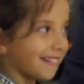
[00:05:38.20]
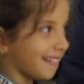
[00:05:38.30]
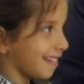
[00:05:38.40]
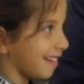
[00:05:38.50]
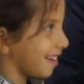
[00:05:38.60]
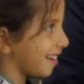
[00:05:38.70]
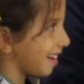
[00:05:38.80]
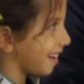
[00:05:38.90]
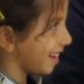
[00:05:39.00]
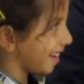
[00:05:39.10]

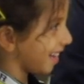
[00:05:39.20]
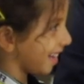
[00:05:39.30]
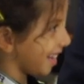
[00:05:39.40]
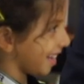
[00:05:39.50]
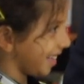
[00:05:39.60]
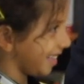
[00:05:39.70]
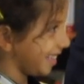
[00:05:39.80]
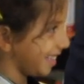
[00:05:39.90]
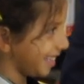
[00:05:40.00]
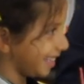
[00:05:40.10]

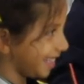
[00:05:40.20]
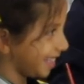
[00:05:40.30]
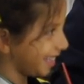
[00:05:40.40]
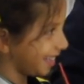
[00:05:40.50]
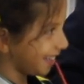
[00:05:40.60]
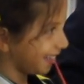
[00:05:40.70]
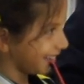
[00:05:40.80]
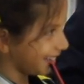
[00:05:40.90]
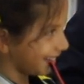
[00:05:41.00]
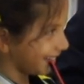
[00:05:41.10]

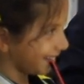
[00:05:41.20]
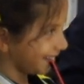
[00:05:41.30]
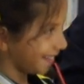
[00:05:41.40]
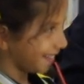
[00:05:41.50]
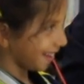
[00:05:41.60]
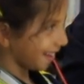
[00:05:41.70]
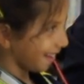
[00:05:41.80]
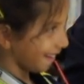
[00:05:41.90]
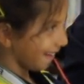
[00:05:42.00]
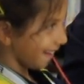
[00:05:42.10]

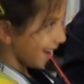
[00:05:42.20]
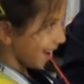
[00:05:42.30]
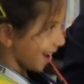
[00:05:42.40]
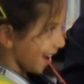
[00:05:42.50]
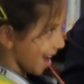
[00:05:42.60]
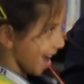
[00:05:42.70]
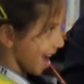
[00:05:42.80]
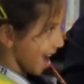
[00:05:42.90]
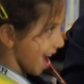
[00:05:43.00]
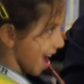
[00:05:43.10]

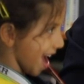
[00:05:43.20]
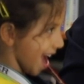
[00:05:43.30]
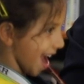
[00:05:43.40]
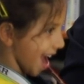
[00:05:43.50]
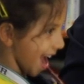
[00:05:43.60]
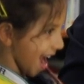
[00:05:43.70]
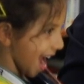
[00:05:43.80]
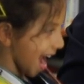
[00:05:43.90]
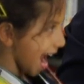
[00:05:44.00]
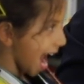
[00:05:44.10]

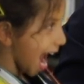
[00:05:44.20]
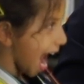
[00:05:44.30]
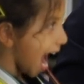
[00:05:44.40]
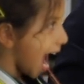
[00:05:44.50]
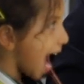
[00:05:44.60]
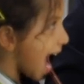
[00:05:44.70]
[no speech]